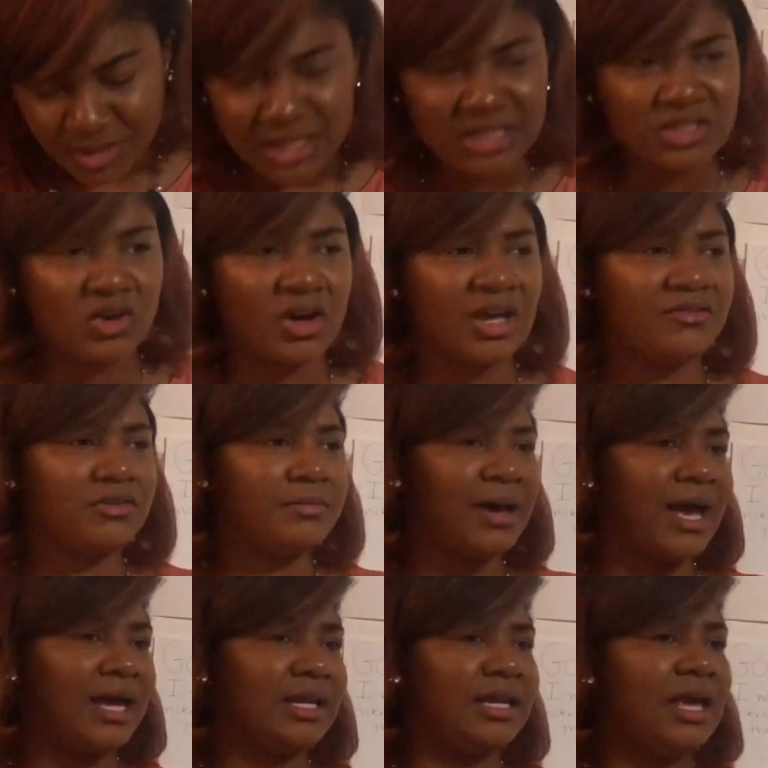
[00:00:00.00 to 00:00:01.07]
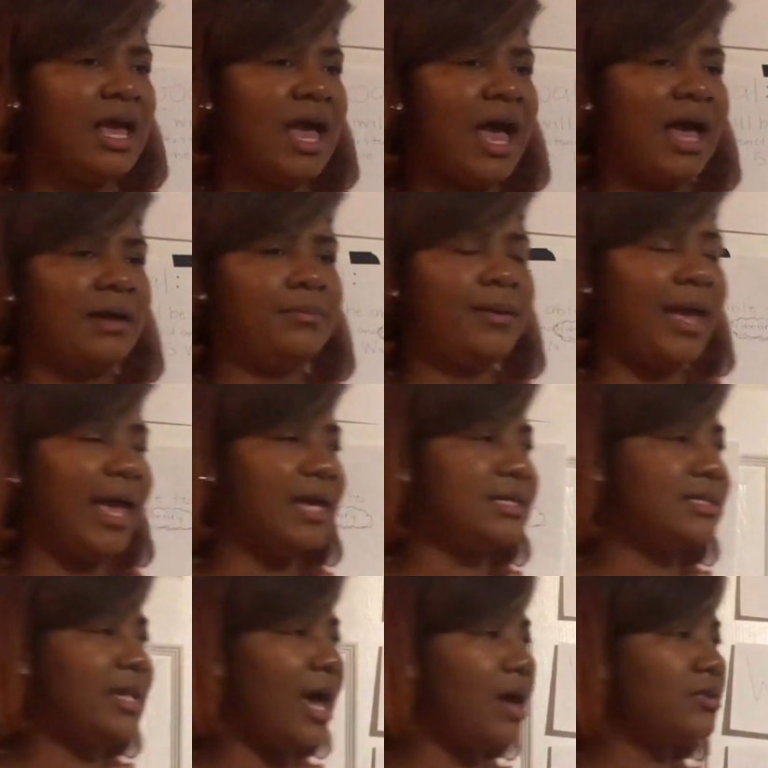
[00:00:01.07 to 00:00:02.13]
So everybody, I
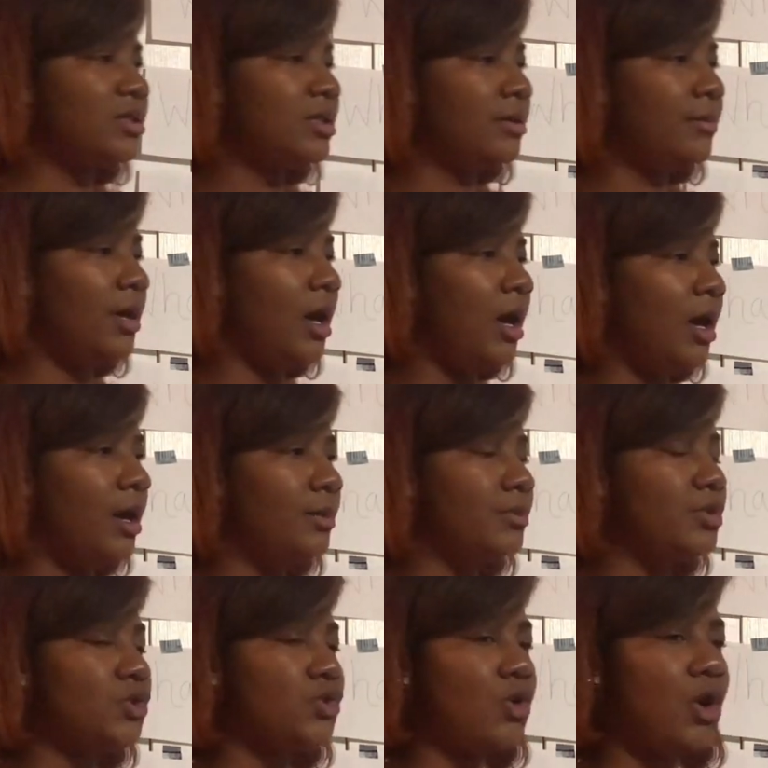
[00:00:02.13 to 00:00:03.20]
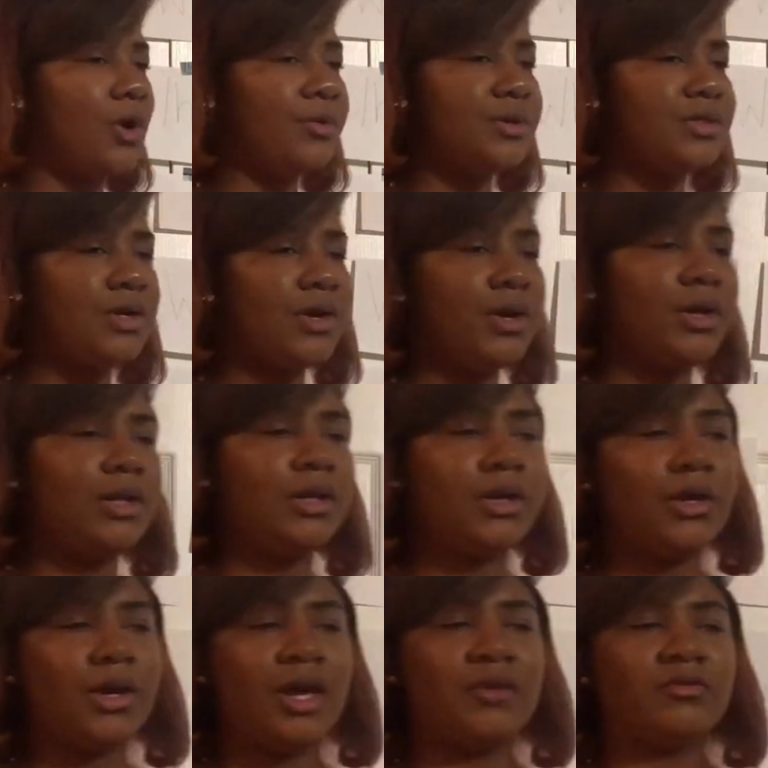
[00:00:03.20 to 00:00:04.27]
passed out some stories
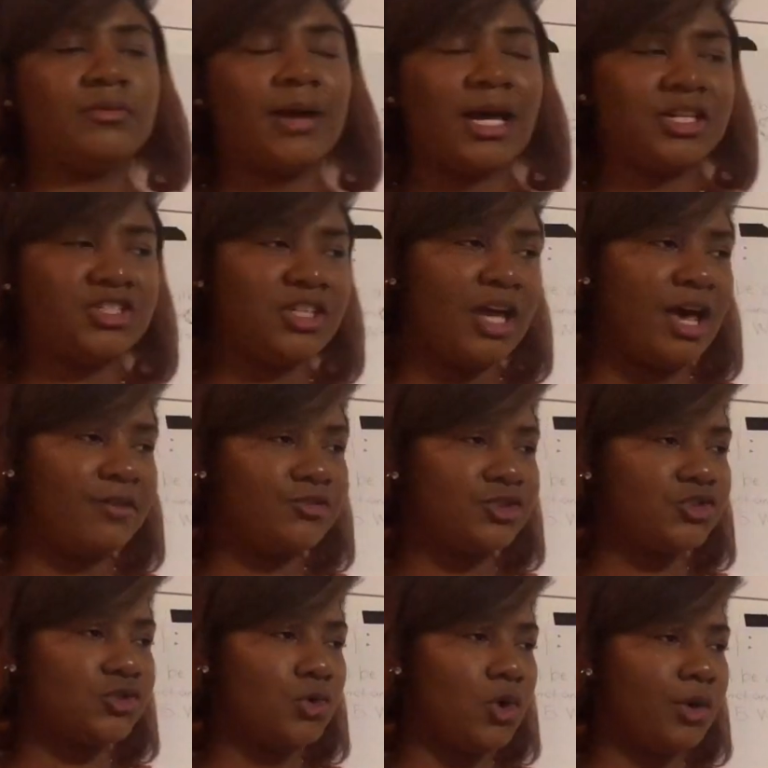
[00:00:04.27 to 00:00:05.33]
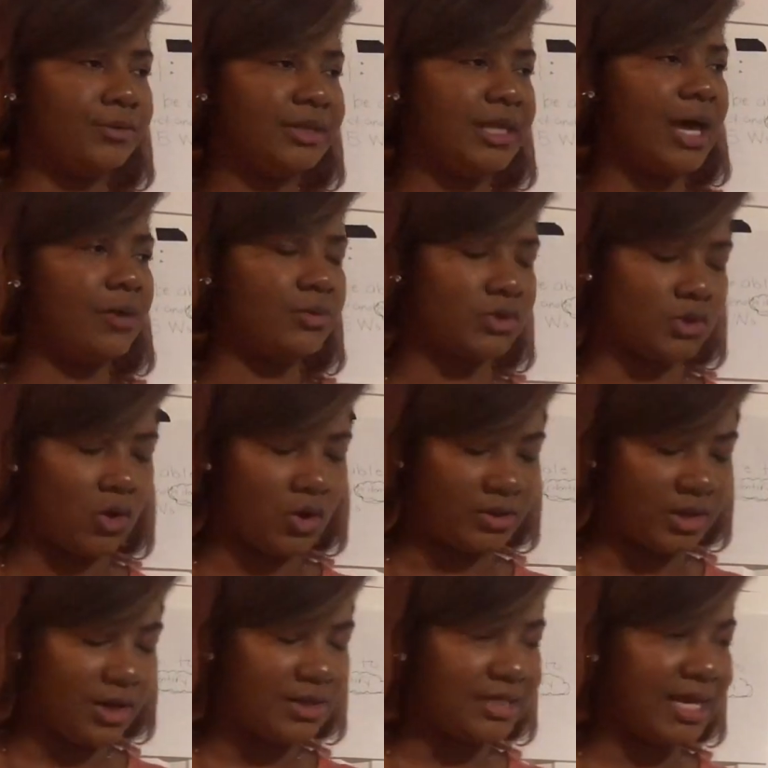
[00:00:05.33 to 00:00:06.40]
earlier. Everybody should have a story that was on
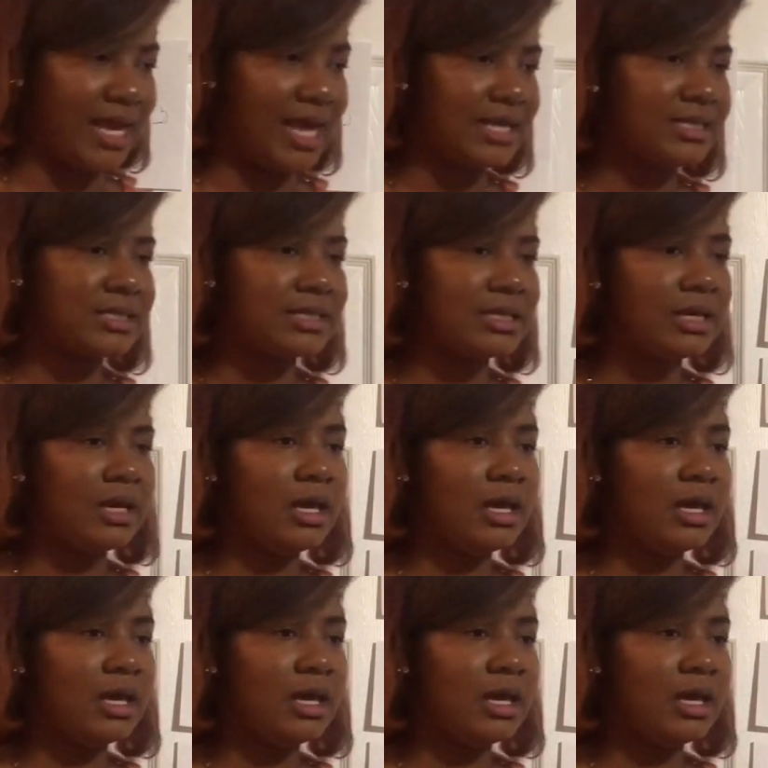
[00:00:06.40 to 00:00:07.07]
their desk.